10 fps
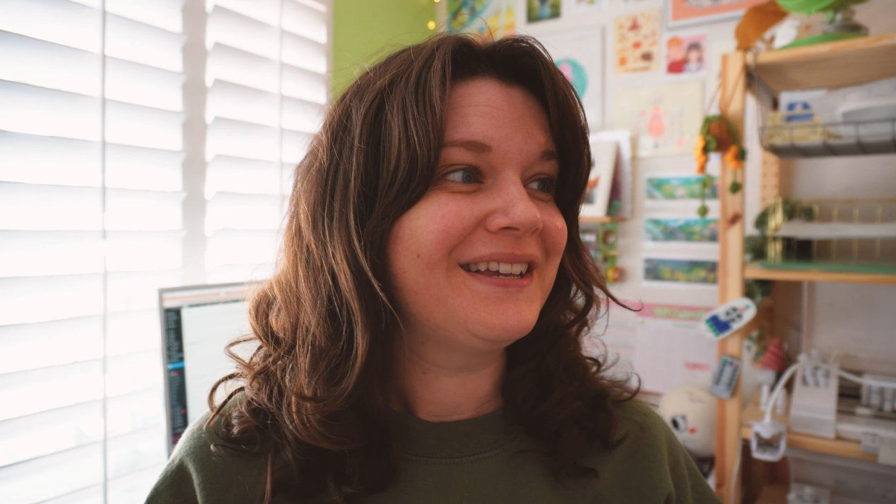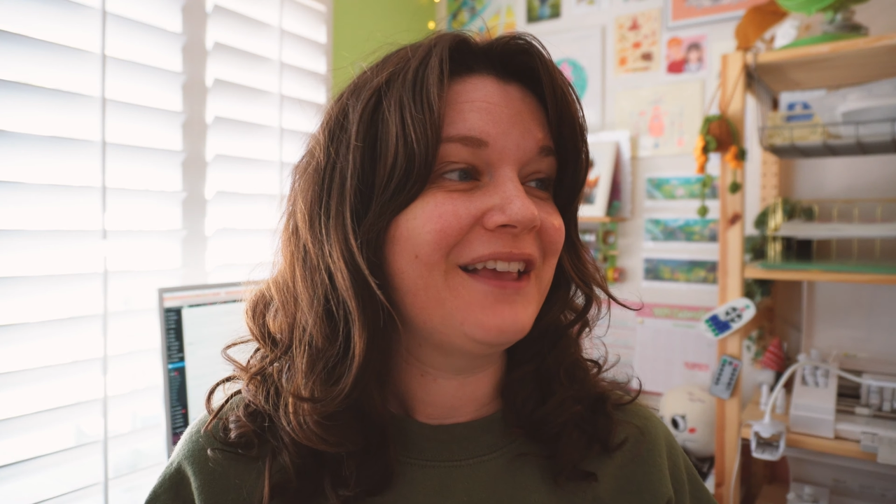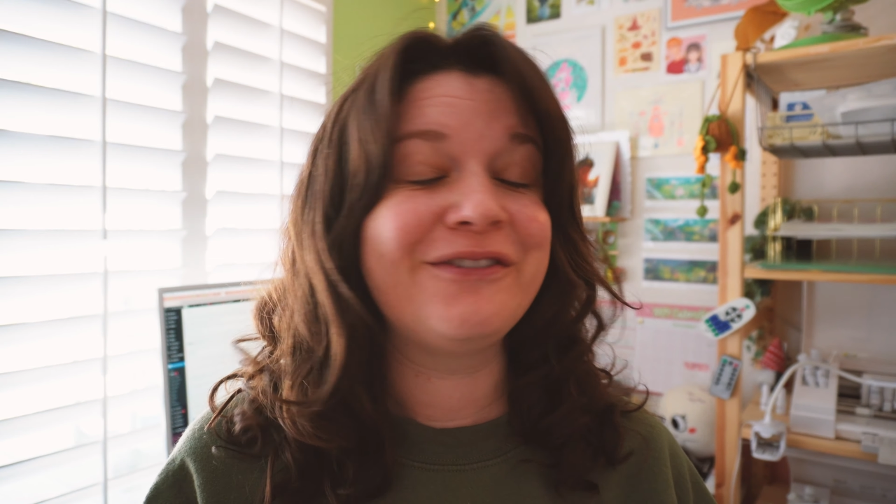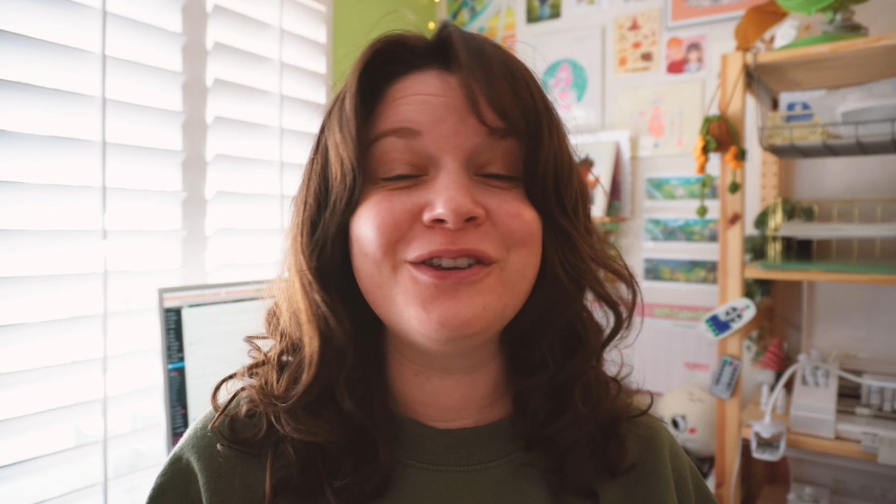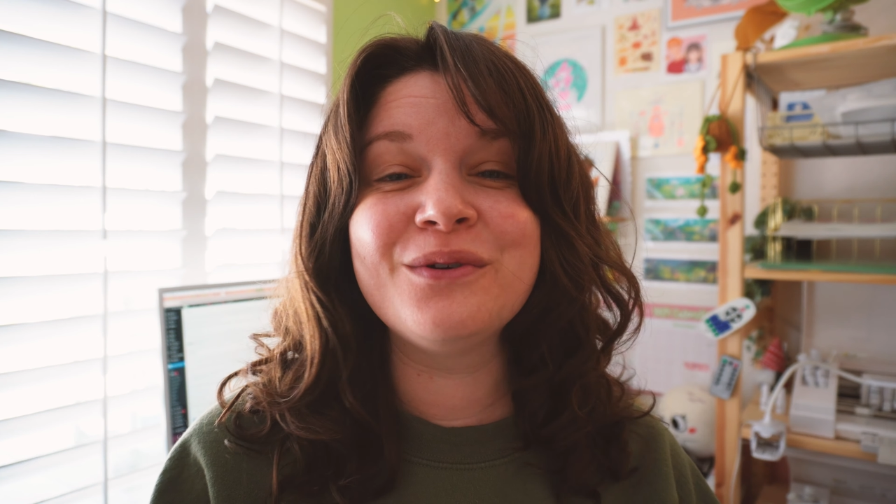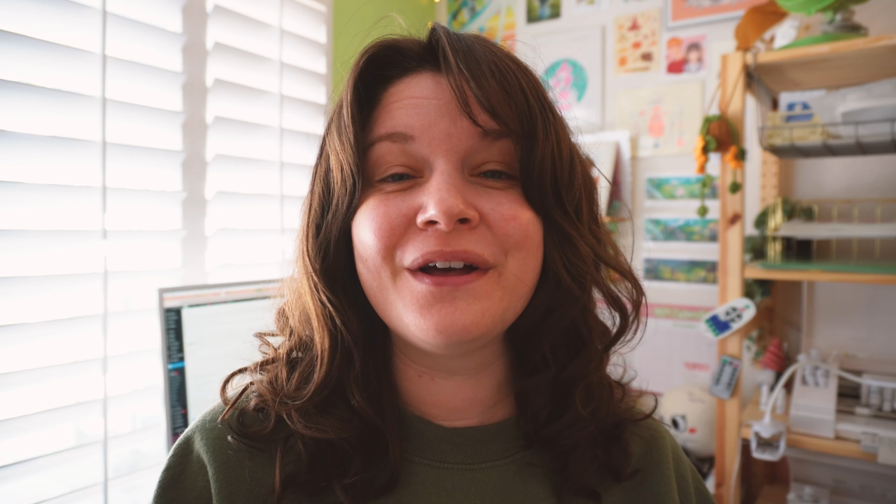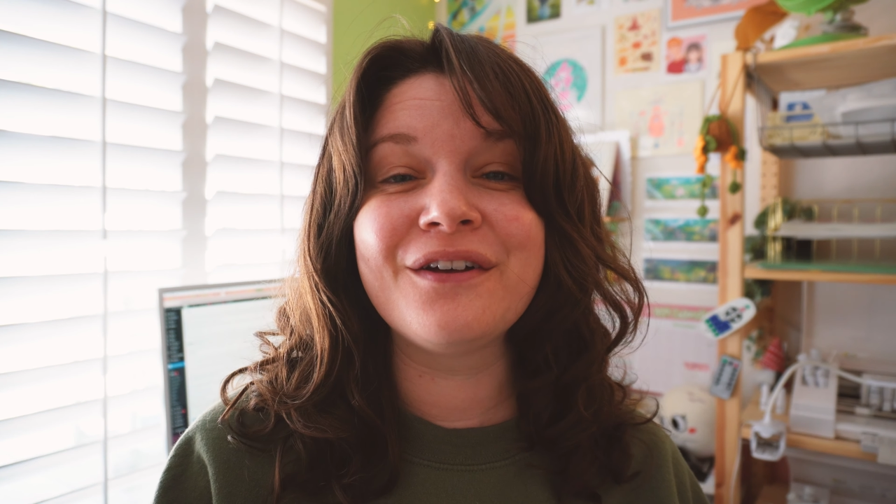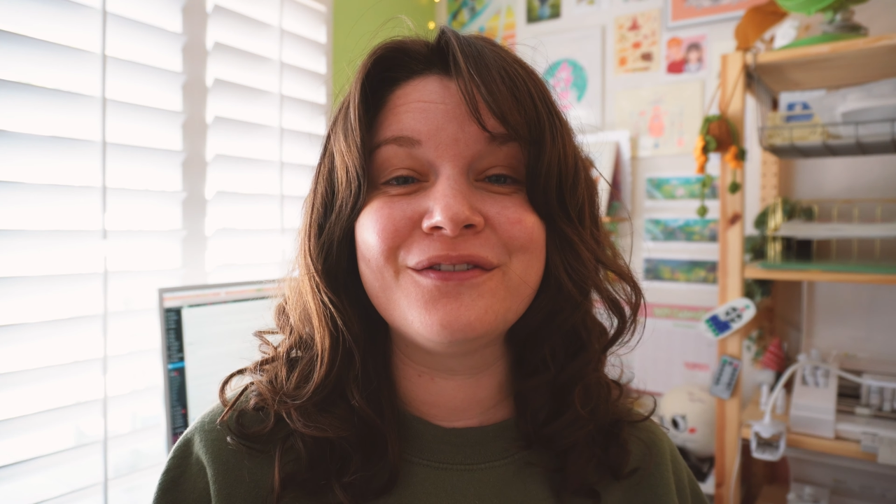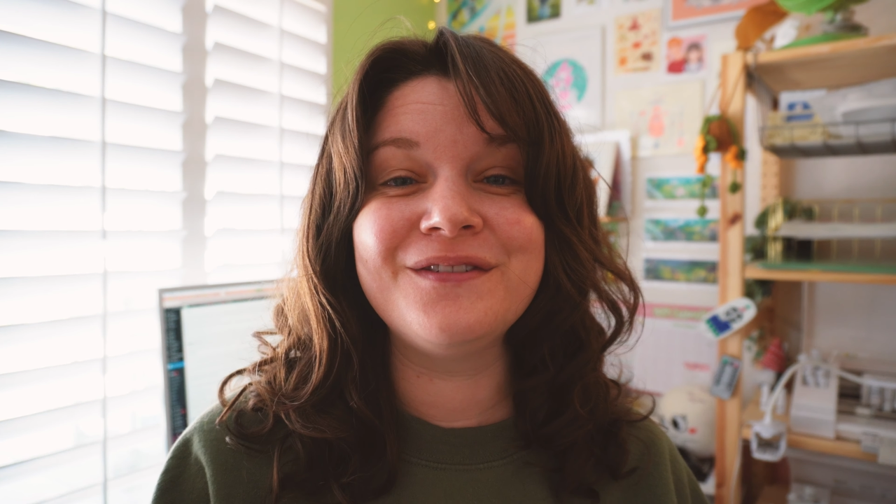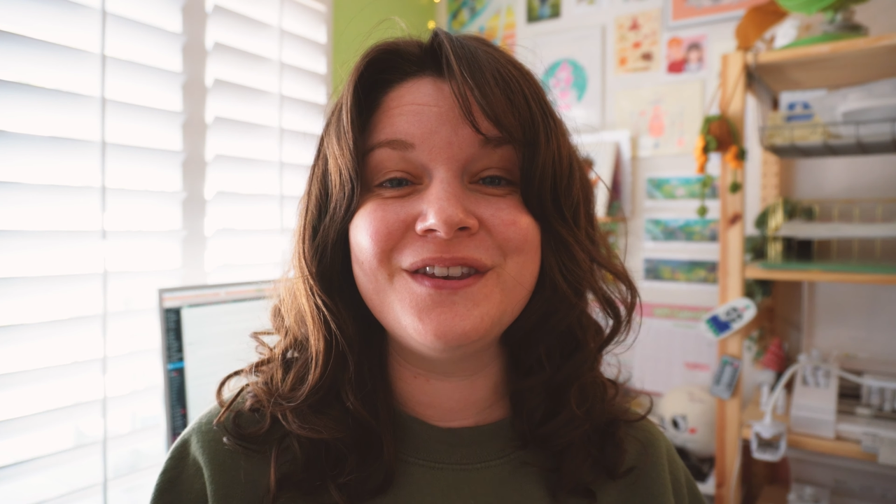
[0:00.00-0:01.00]
If you
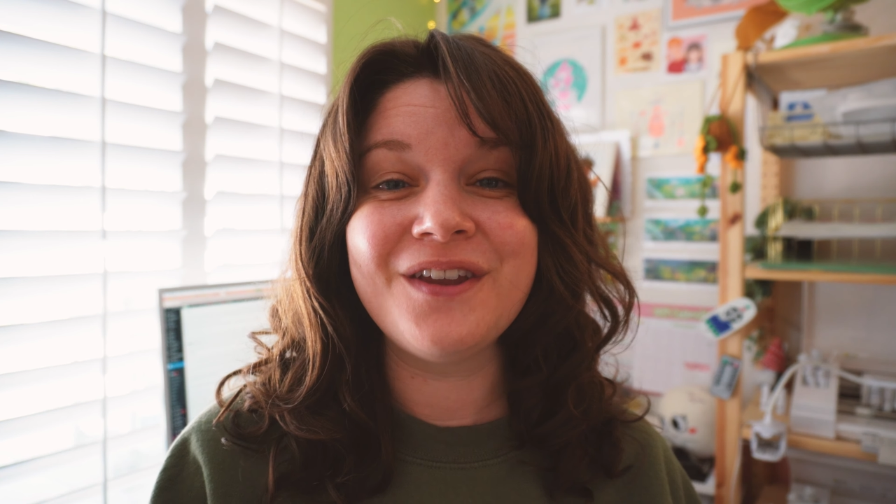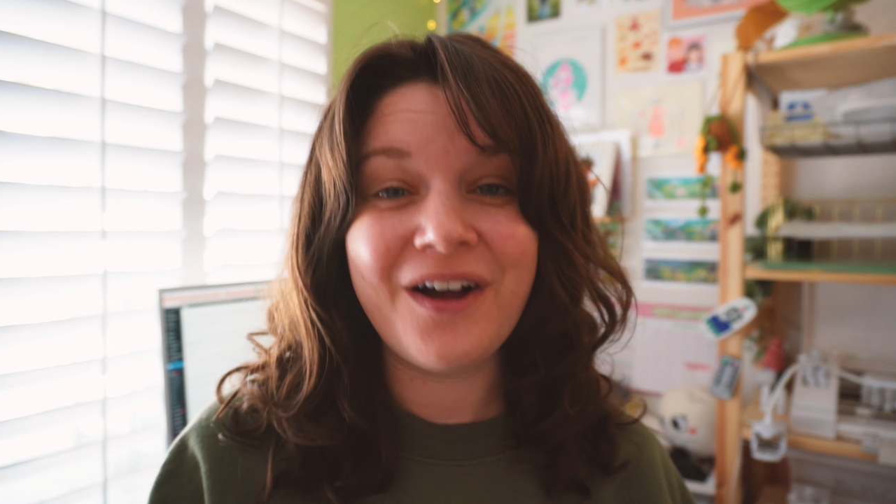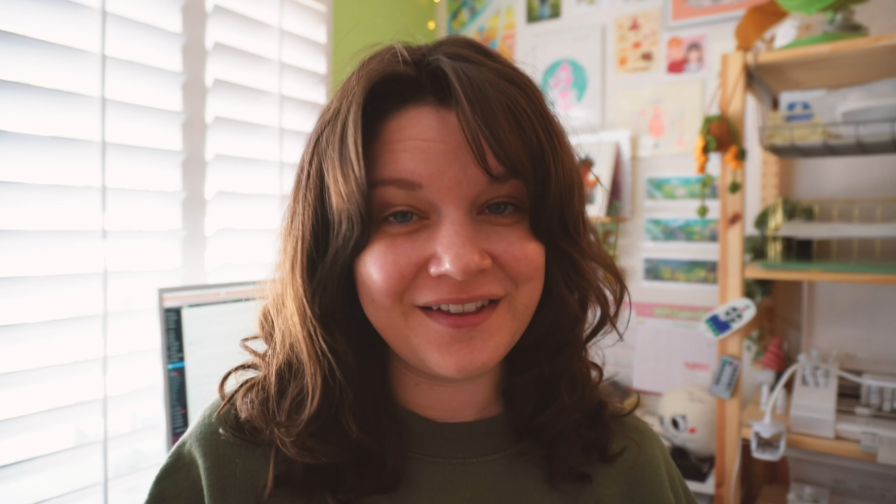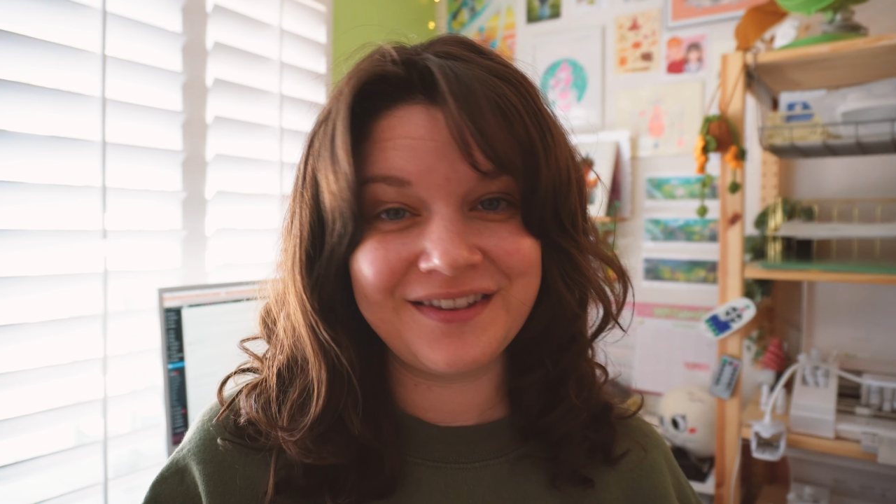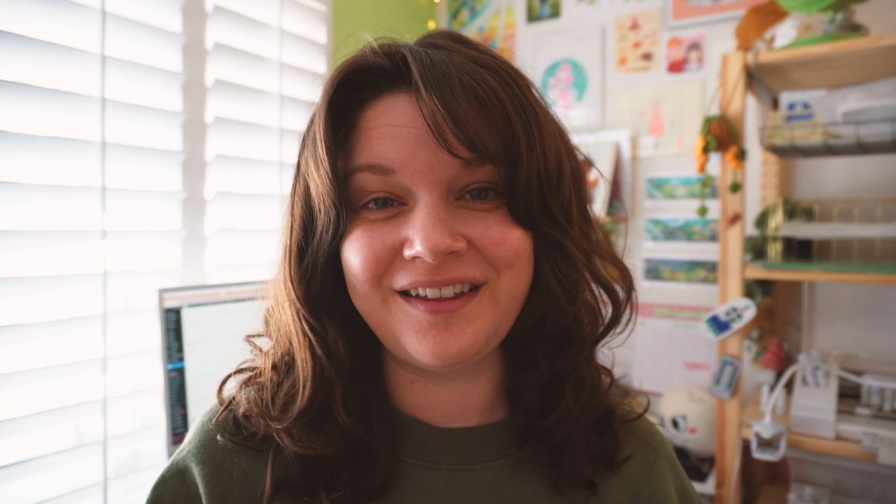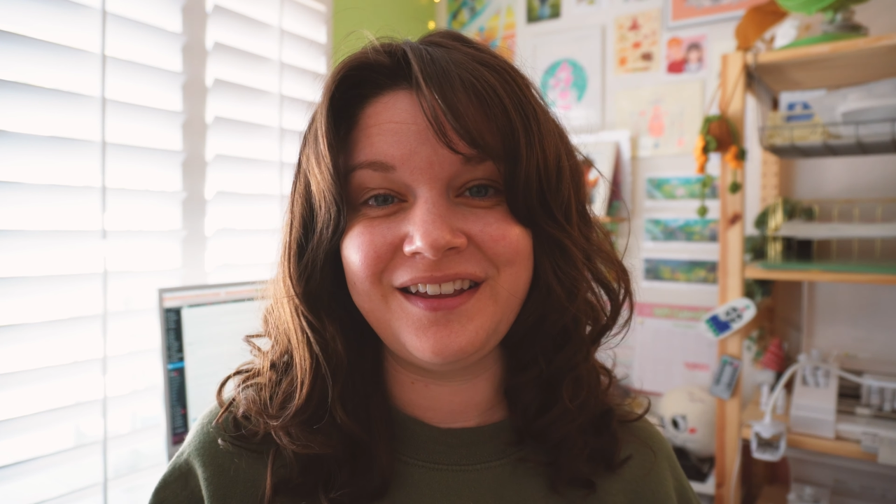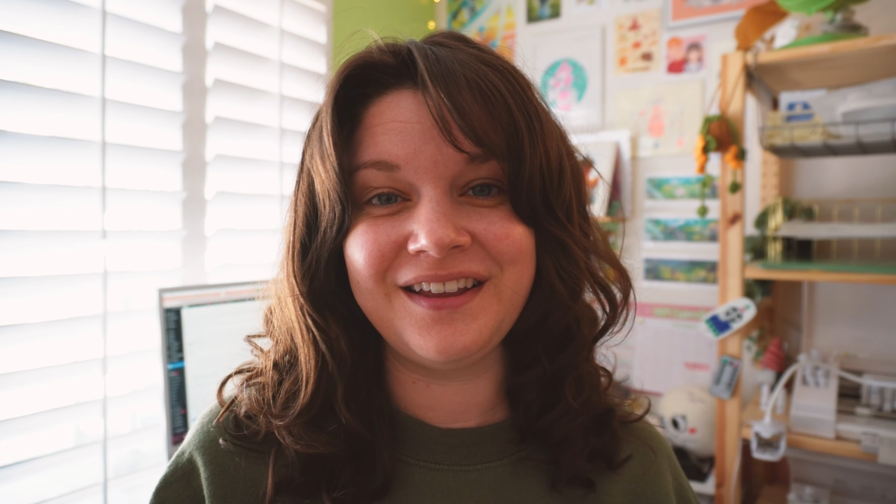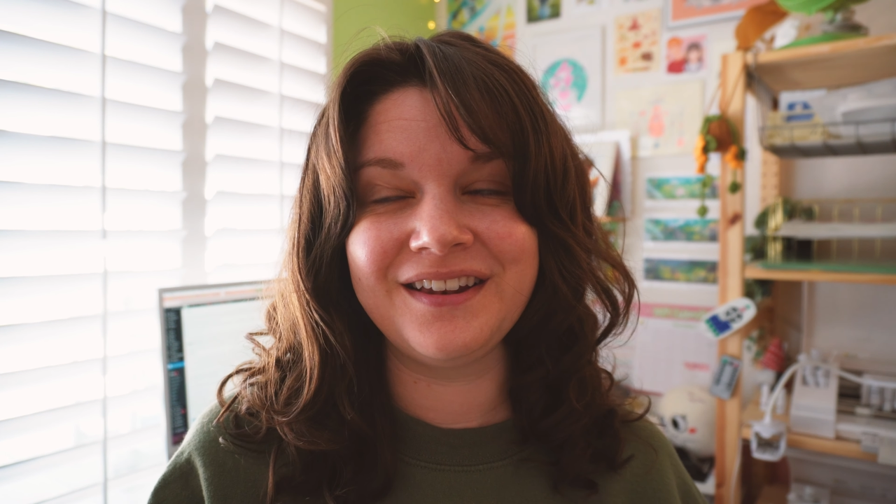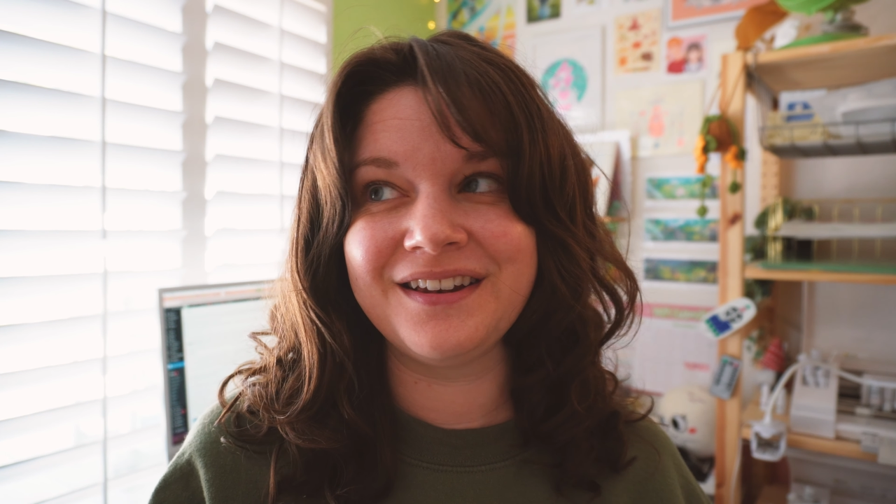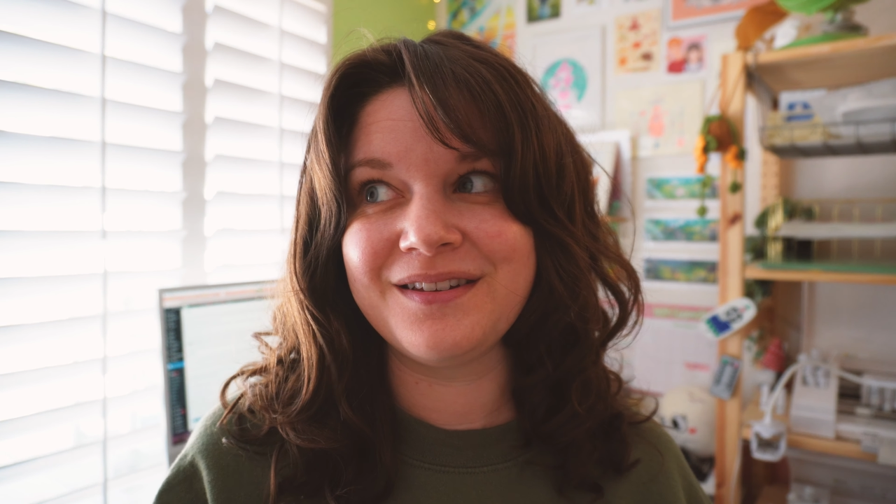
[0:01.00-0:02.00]
have not
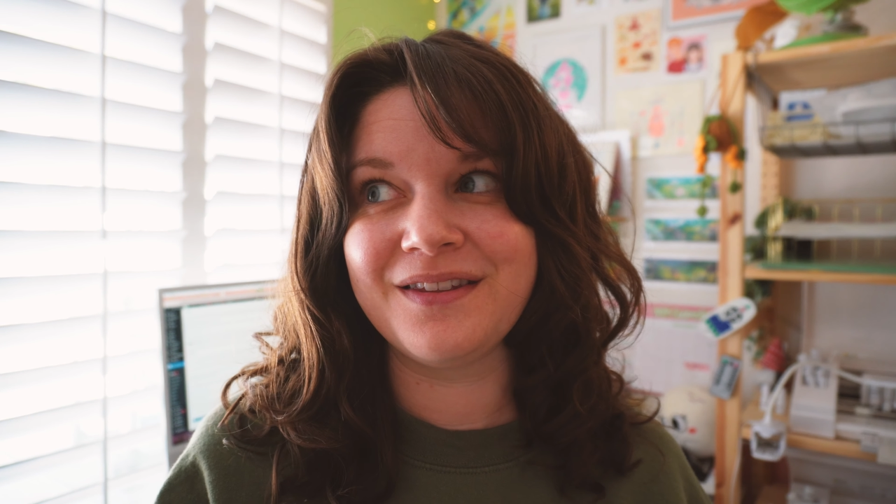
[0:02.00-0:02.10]
seen